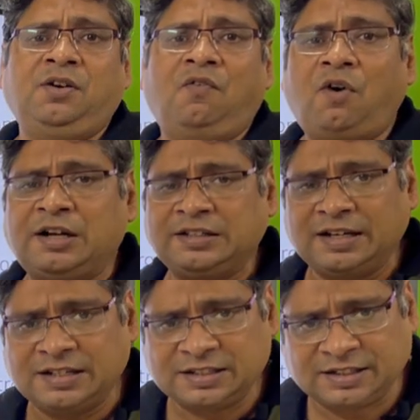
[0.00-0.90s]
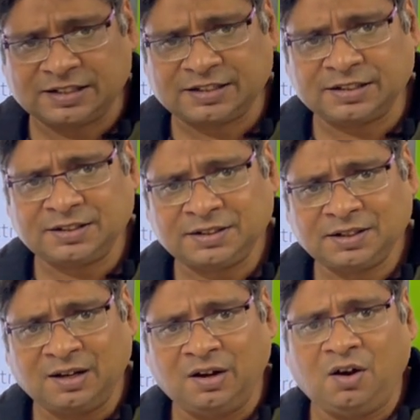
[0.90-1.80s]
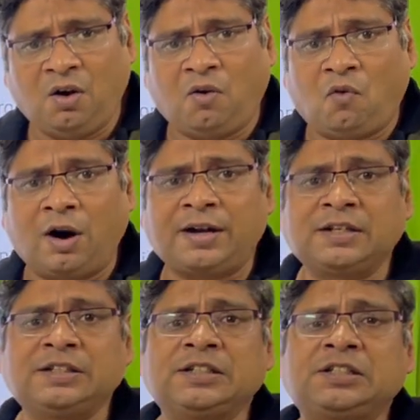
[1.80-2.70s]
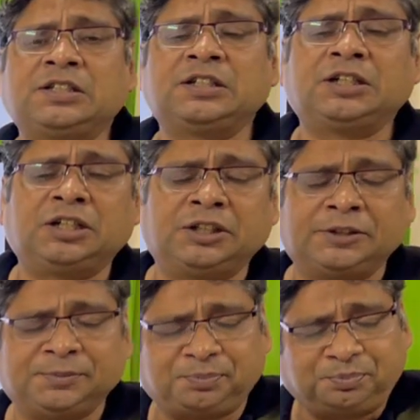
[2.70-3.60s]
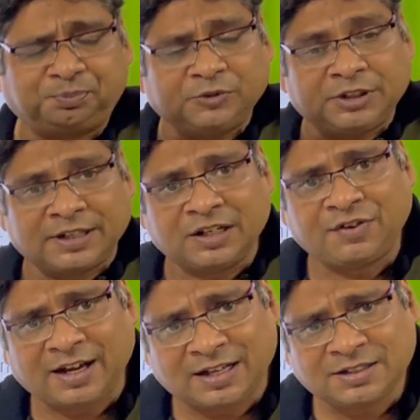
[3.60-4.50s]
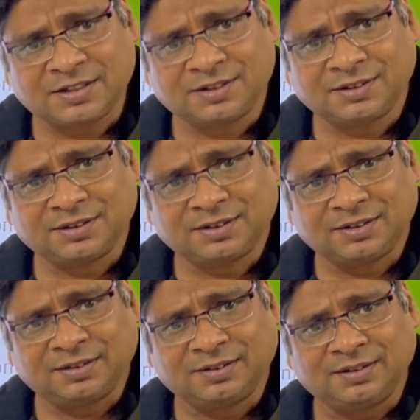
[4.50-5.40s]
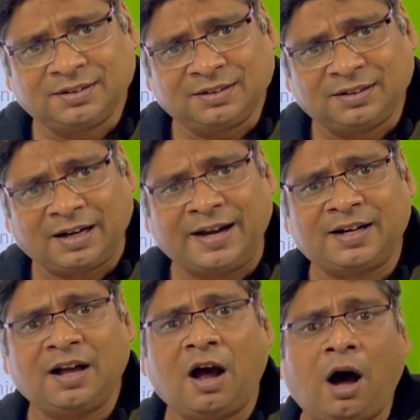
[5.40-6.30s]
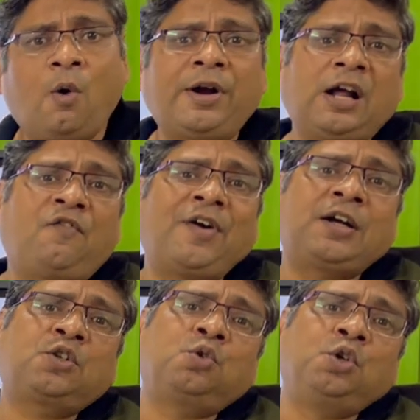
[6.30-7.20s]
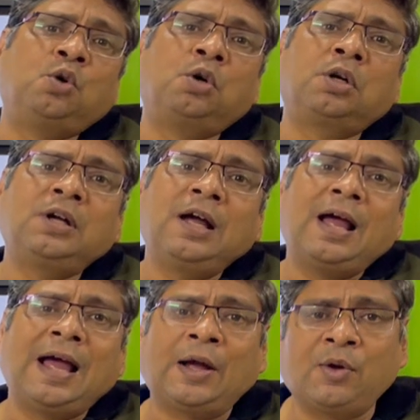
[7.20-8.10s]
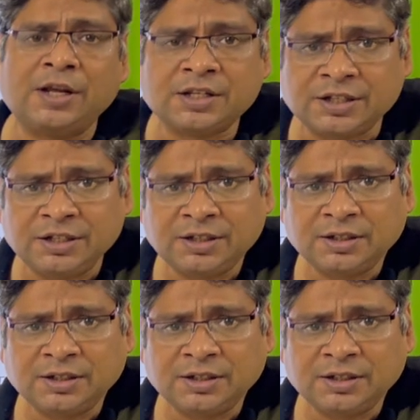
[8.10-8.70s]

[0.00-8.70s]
What is the hysteresis? What is its significance? Right? How it affects to your accuracy.